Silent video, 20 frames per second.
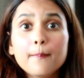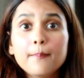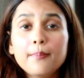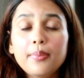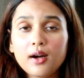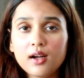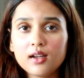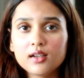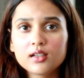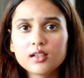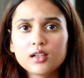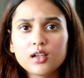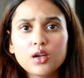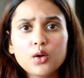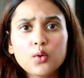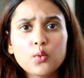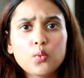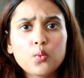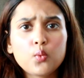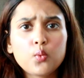But
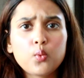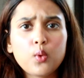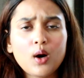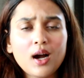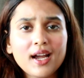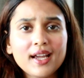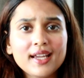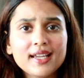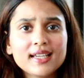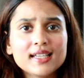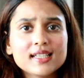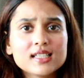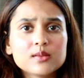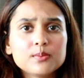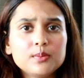why is